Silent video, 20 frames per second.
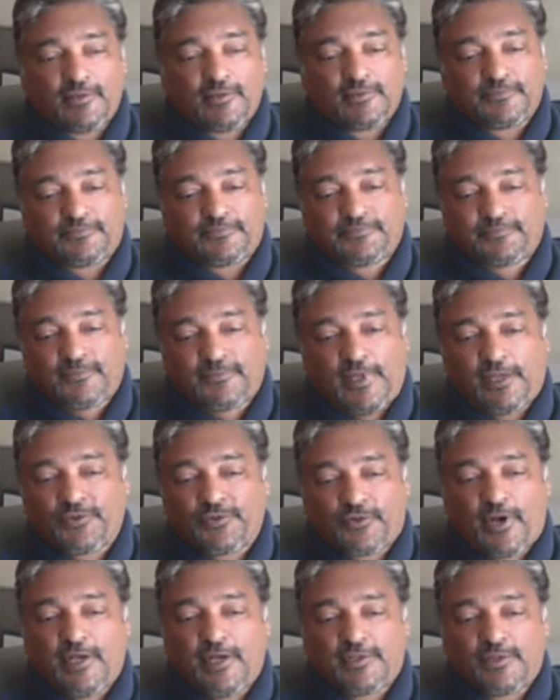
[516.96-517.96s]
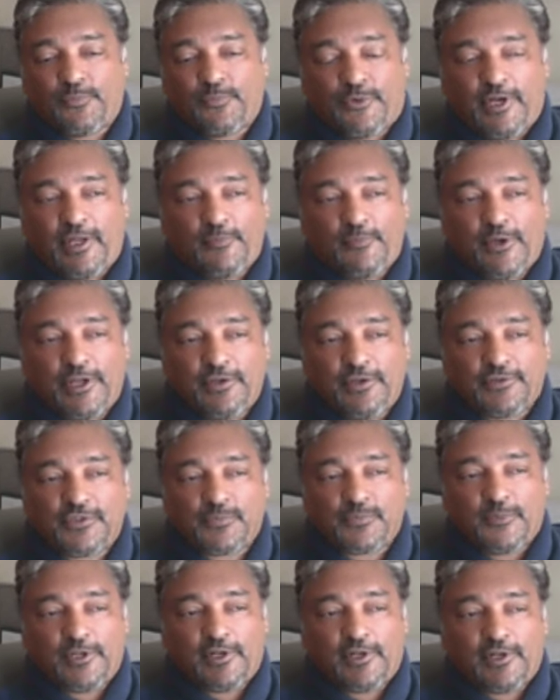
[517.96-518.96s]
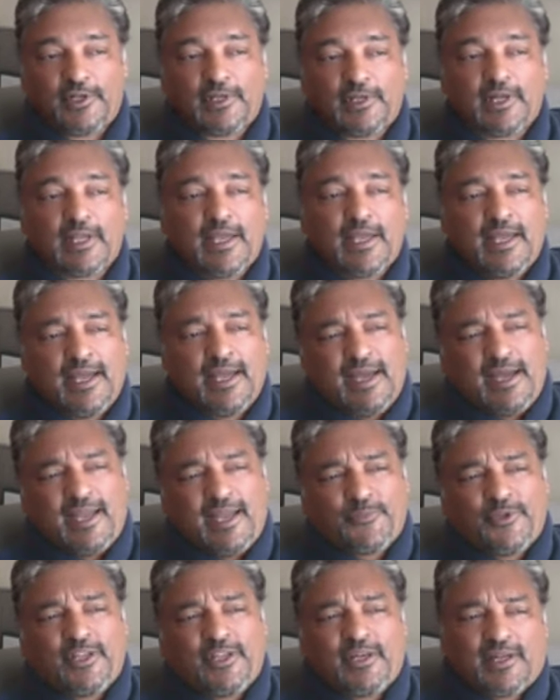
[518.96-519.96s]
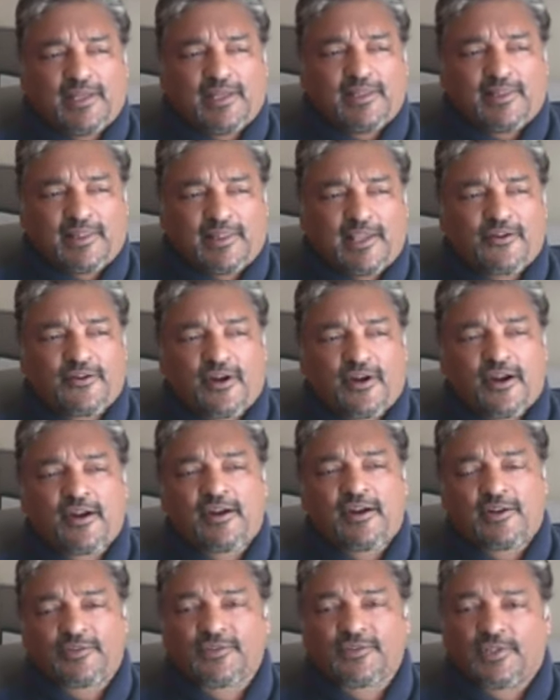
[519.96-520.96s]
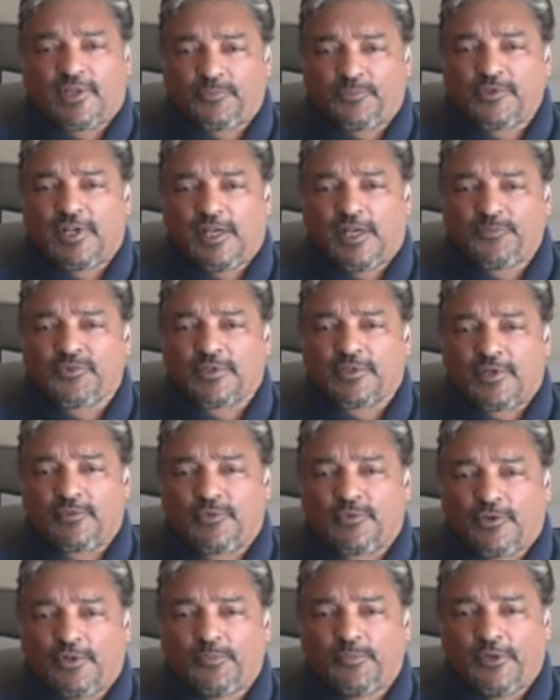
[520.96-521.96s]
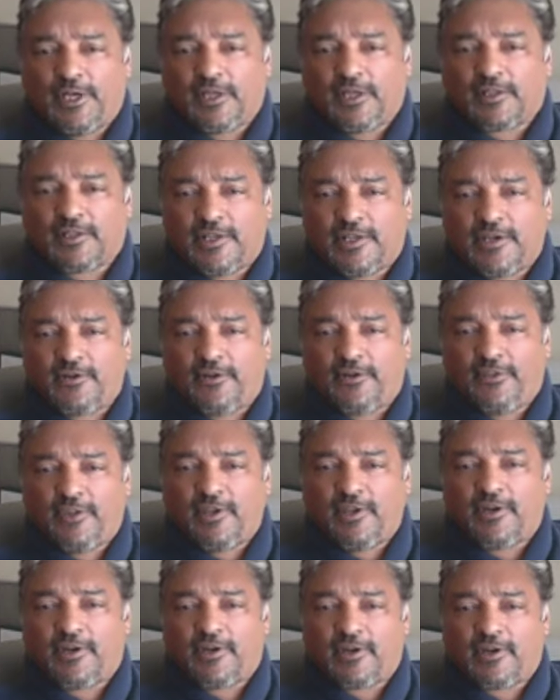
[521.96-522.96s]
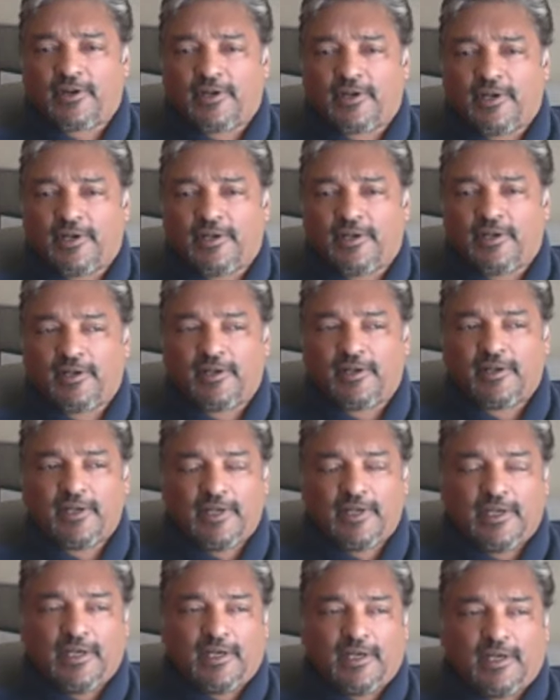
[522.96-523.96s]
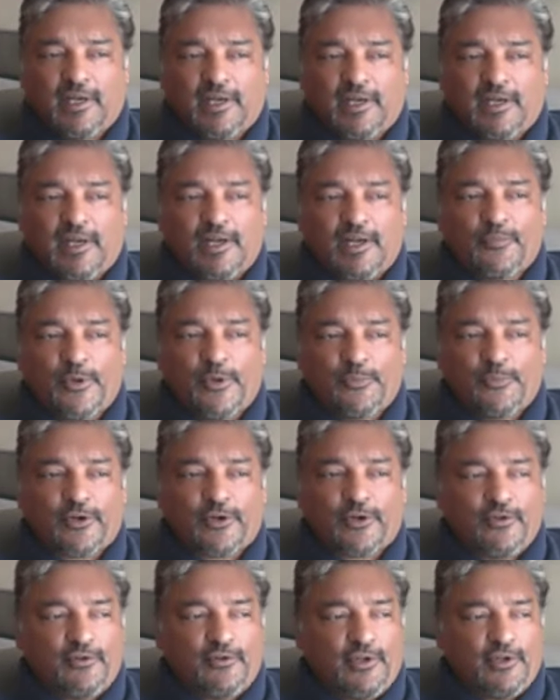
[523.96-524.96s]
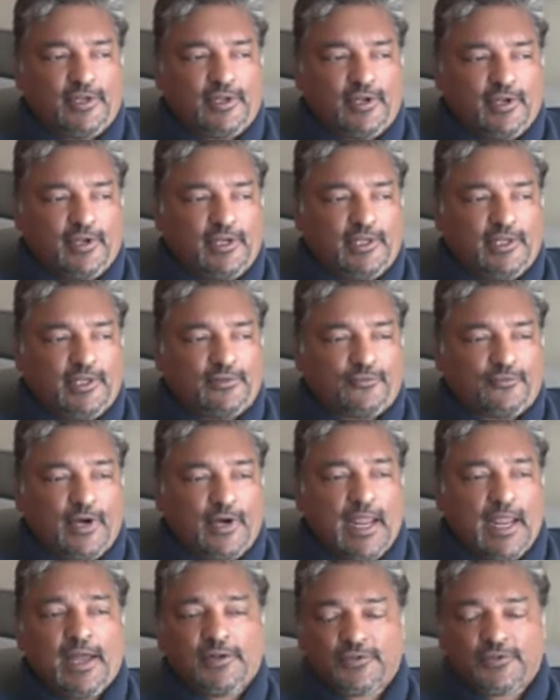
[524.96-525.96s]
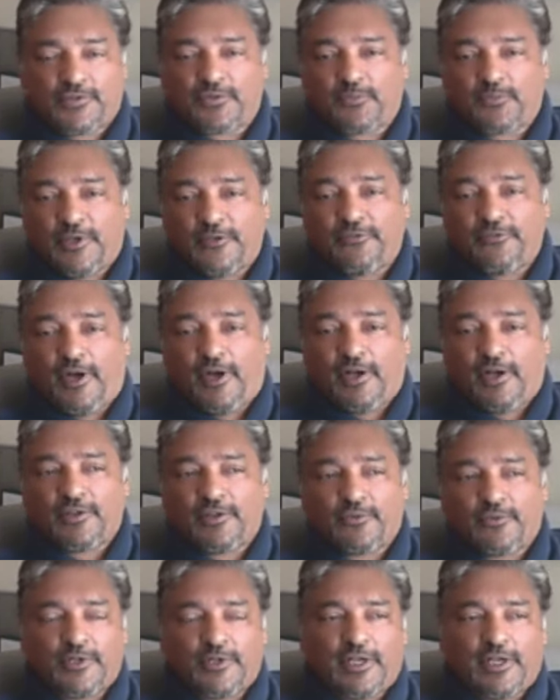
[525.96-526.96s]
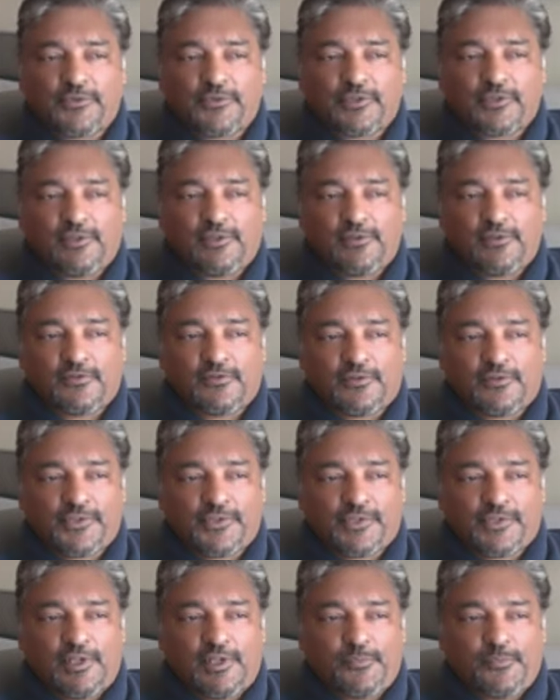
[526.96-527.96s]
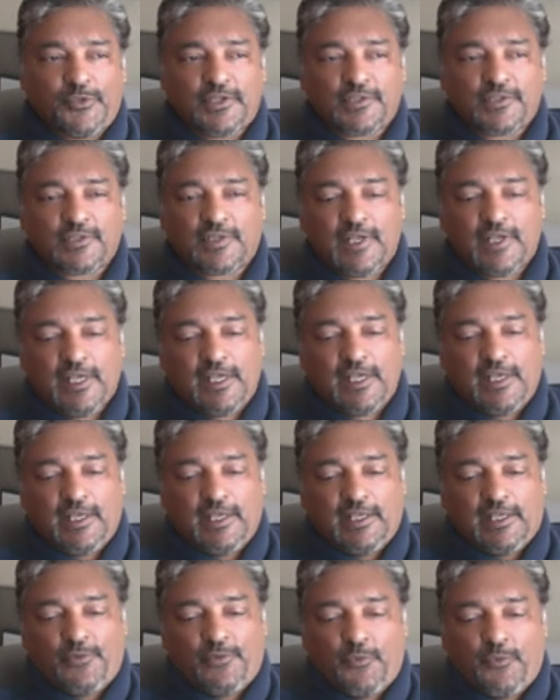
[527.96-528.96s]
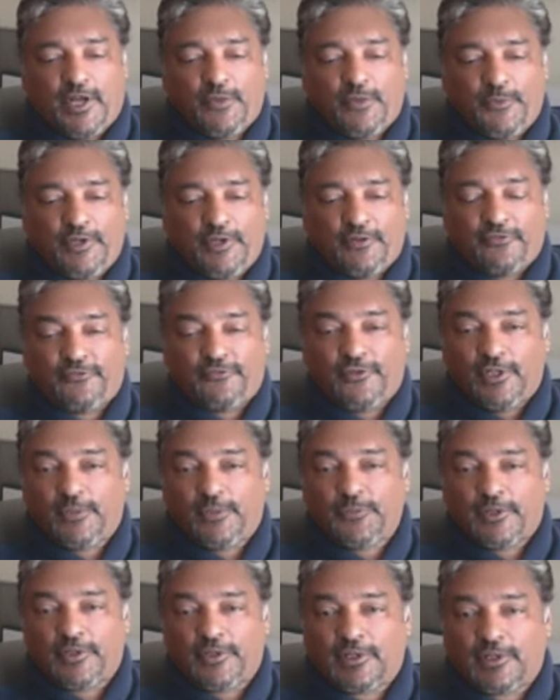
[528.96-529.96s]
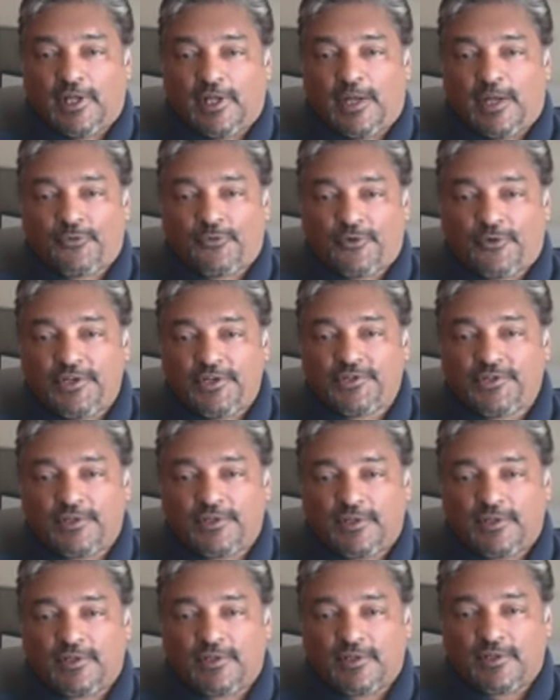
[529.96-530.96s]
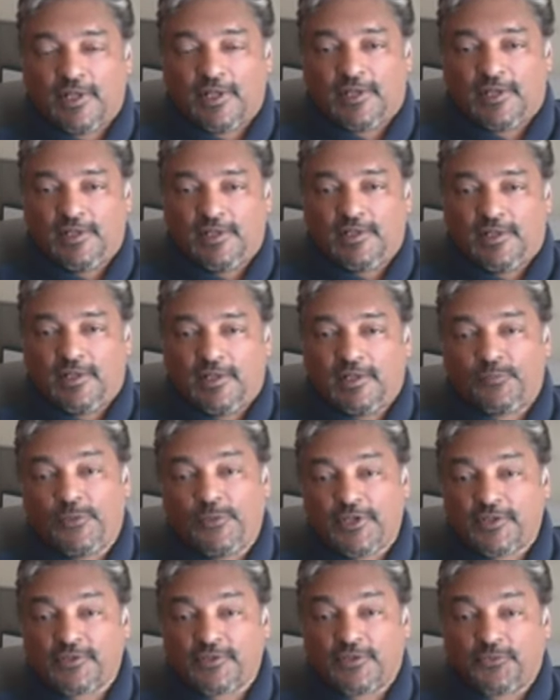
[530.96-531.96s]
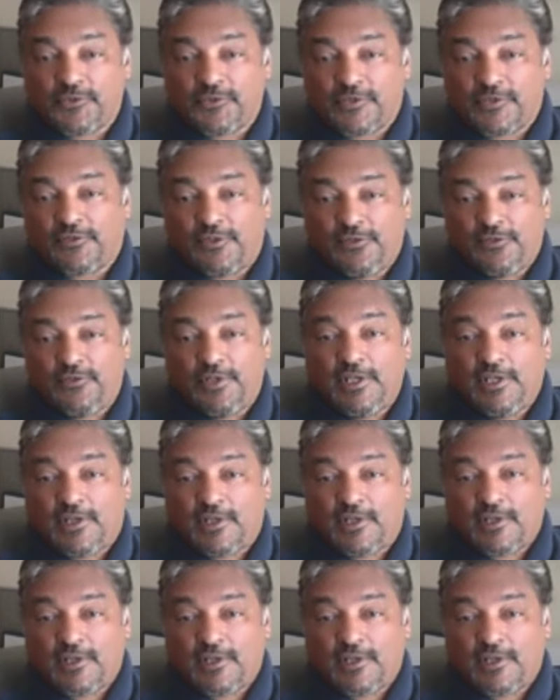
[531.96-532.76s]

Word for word: I tried to bring my own spin on it. I mean, there are sometimes a role model here and there. I remember going on rounds with my father when I was in university, because he wanted me to film a little operation that he did, because it was a unique